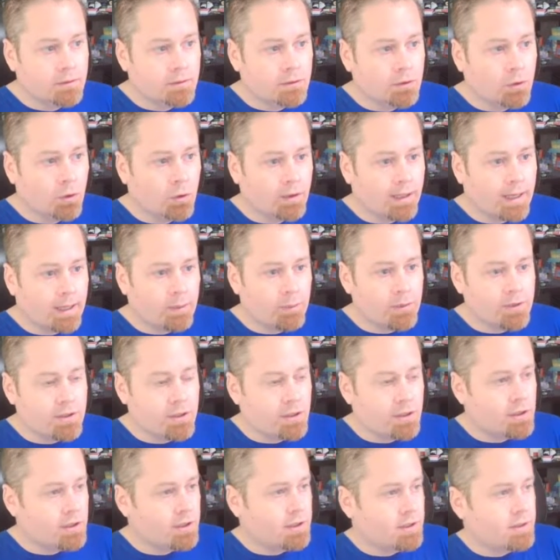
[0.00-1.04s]
gold
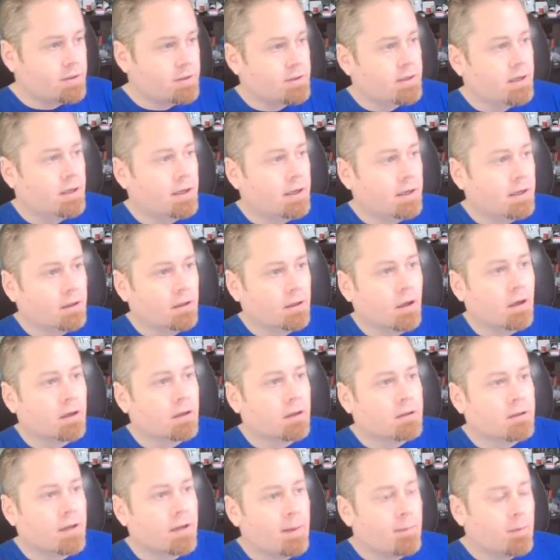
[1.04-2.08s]
acquisitions on a
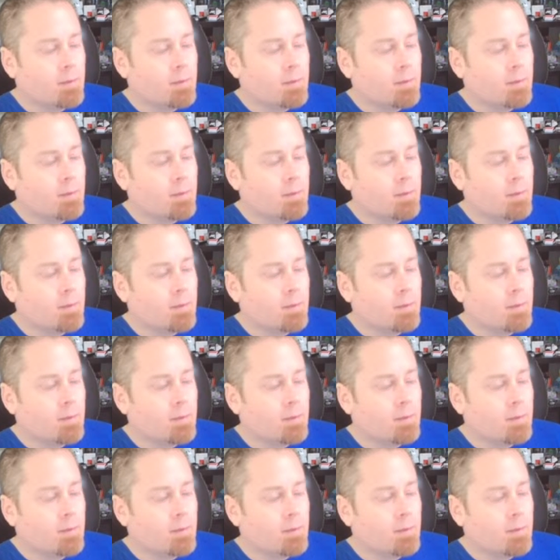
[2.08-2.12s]
longer time